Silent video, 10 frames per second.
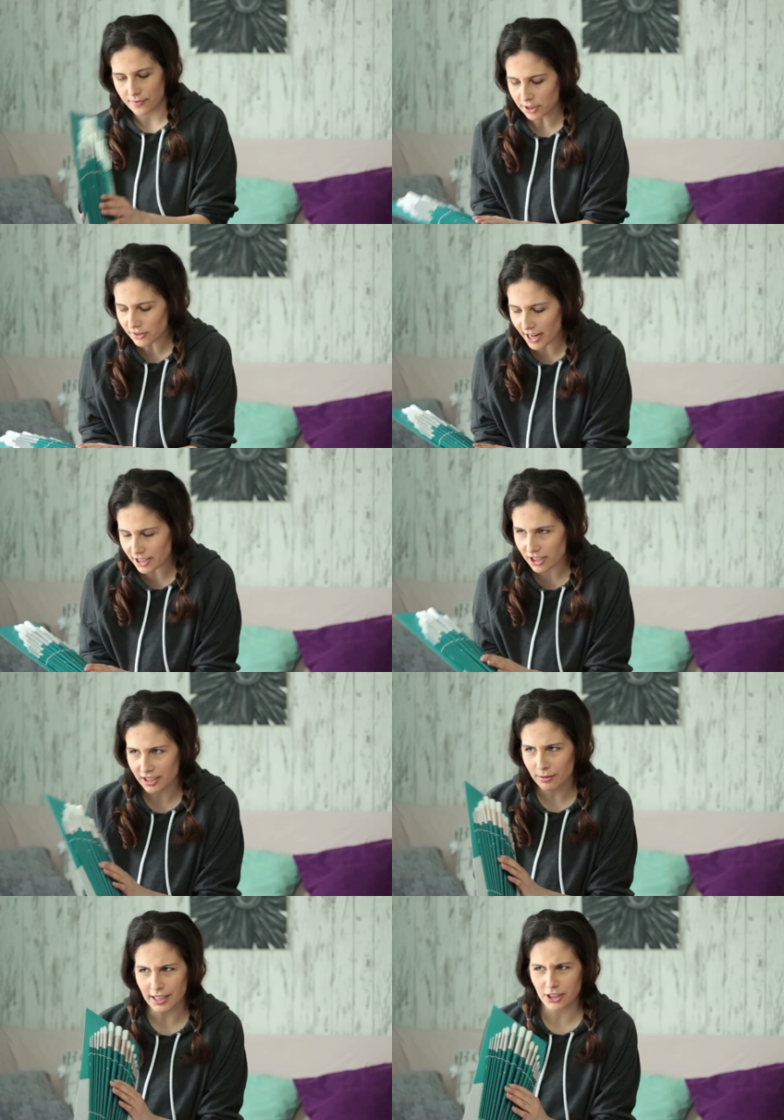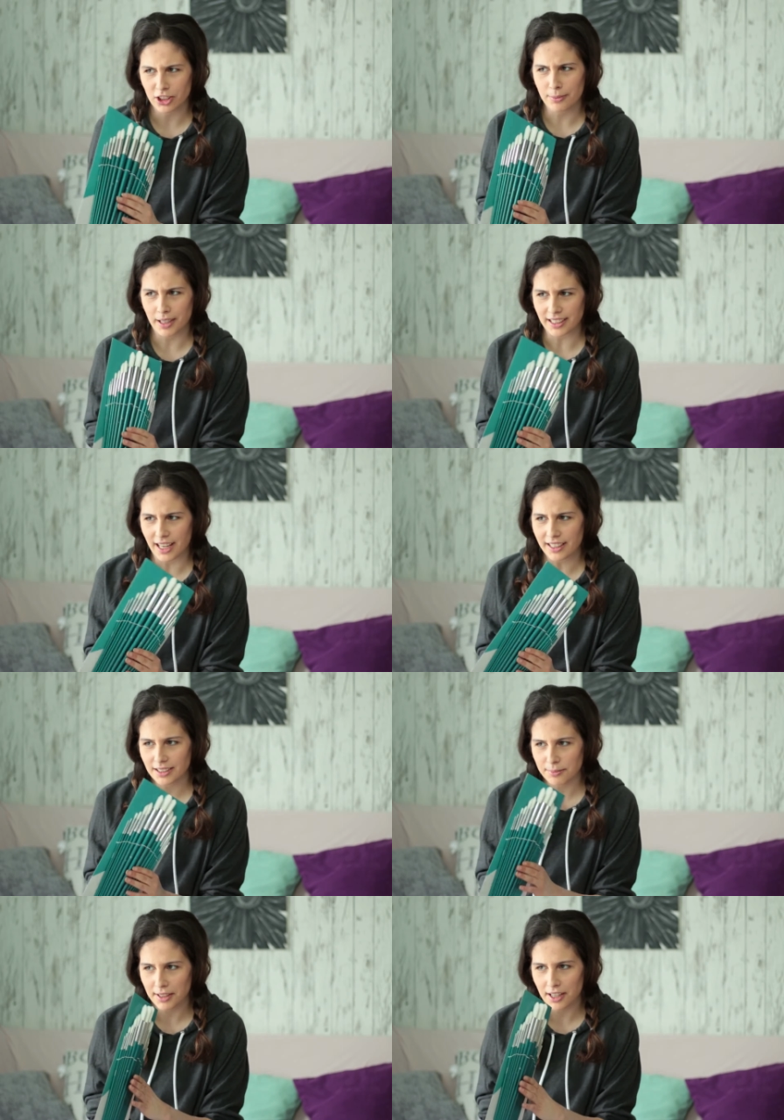those were actually quite cheap, I
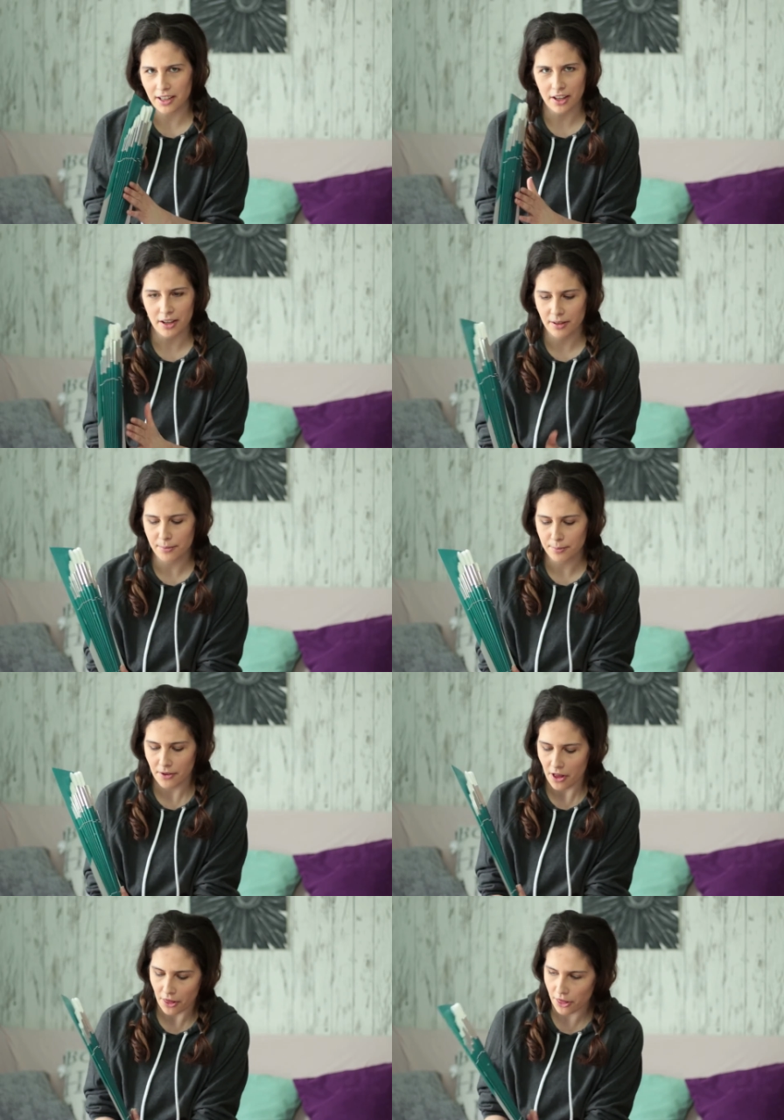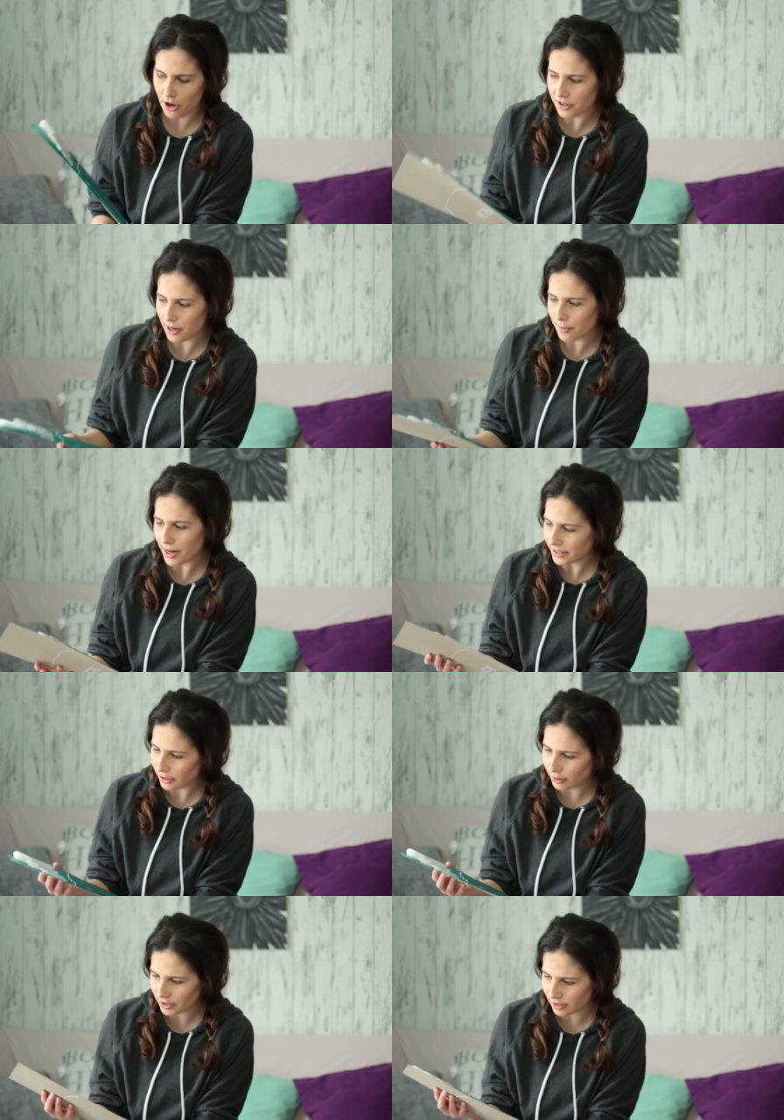guess, but I thought I might
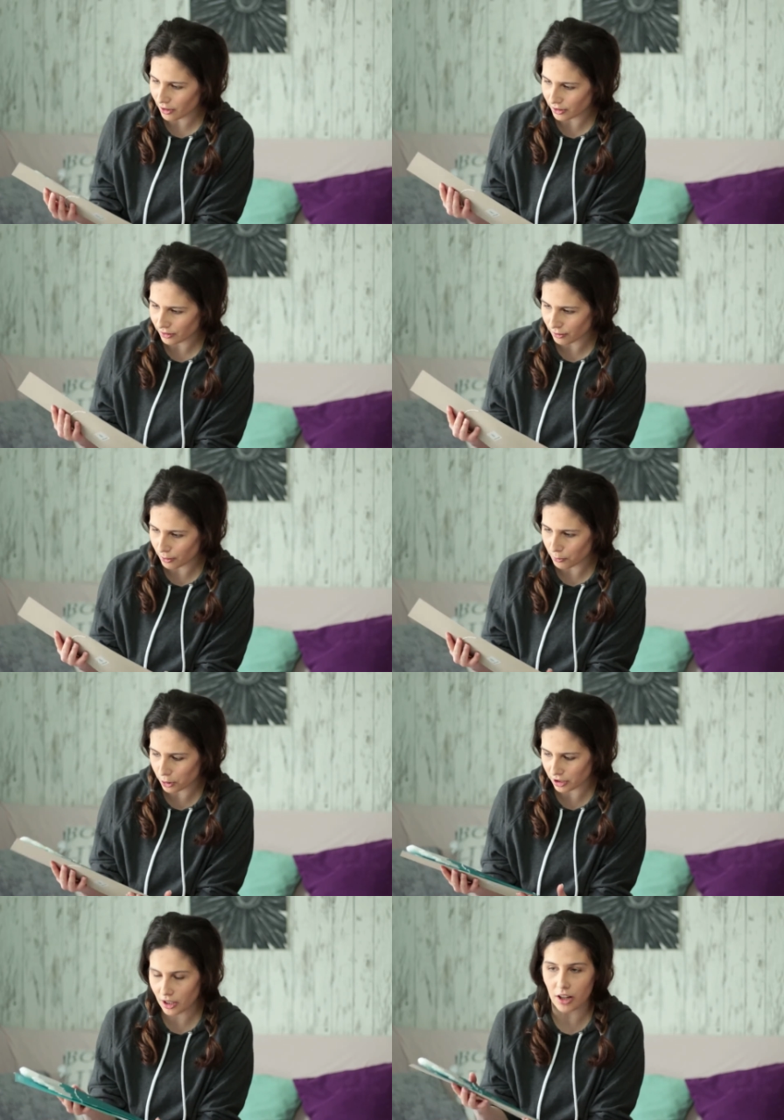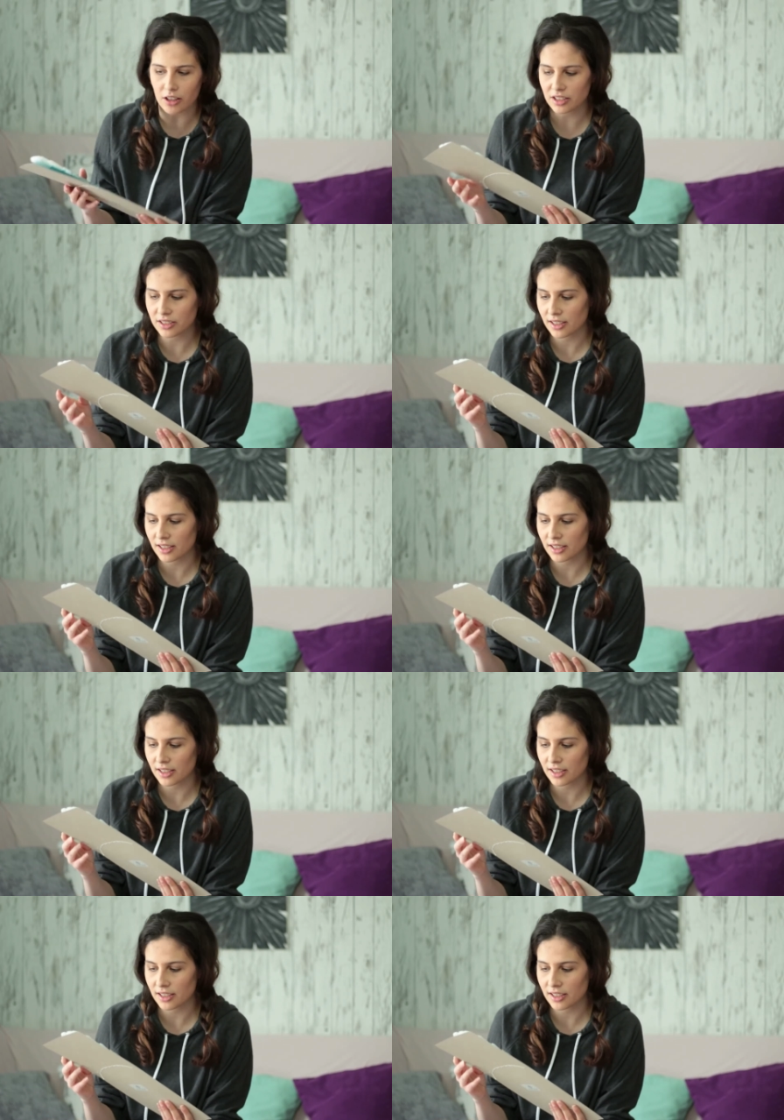use those for watercolor,